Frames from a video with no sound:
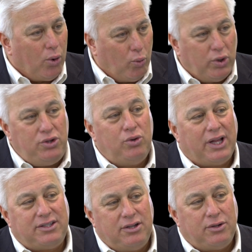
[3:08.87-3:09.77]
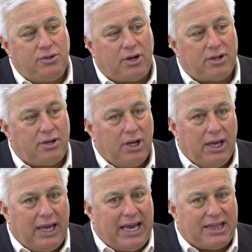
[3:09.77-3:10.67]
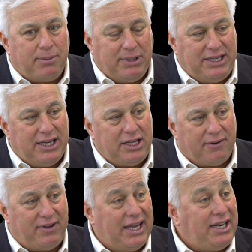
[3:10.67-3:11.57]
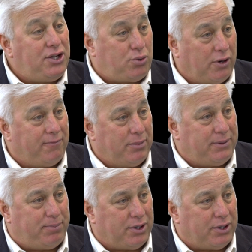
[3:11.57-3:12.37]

Wouldn't you like to know, Dawn, at the beginning of any 12-month